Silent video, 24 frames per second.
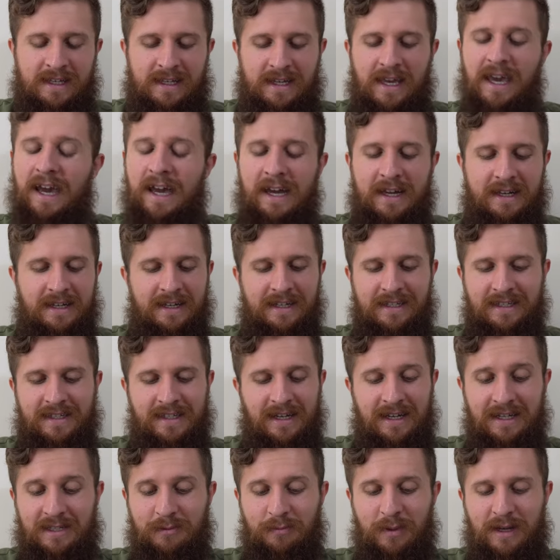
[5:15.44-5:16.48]
yeah,
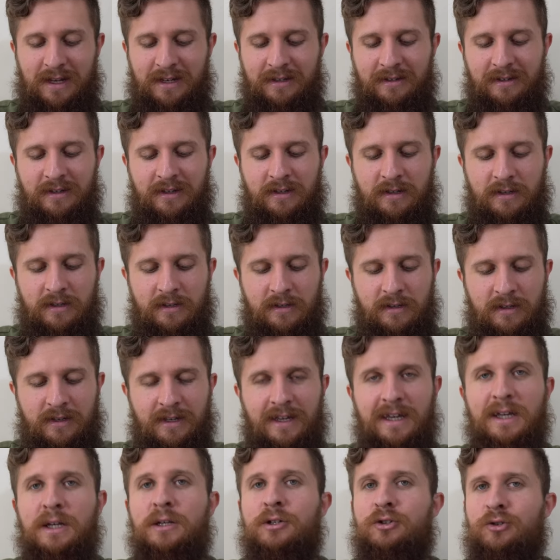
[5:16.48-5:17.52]
it's been
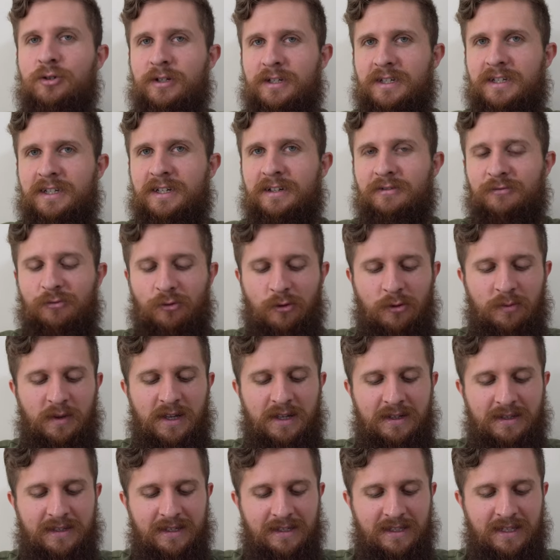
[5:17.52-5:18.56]
interesting for
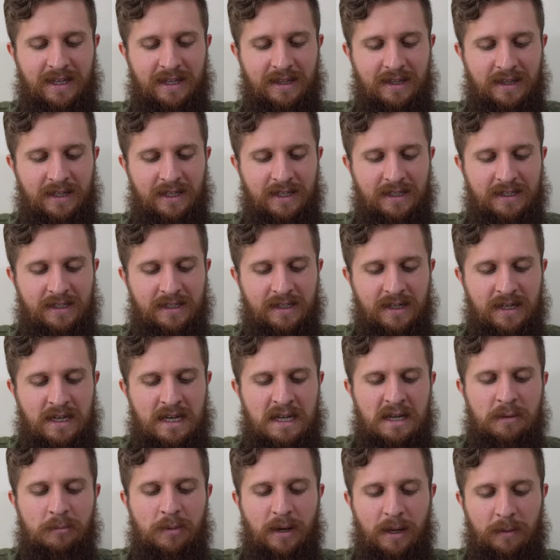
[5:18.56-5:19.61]
me, to say the least.
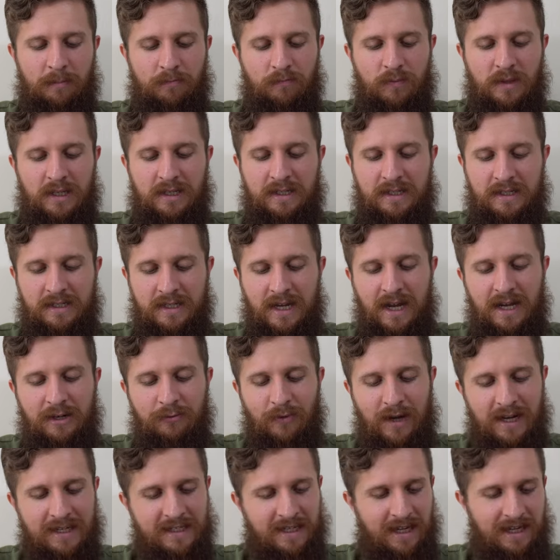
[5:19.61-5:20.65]
But
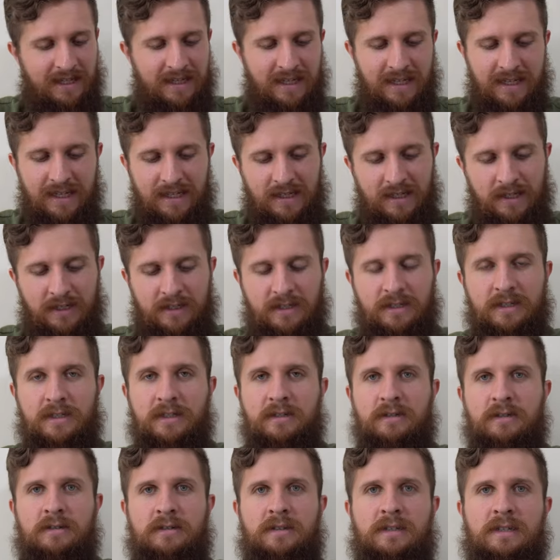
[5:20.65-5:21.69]
design-wise, I think it looks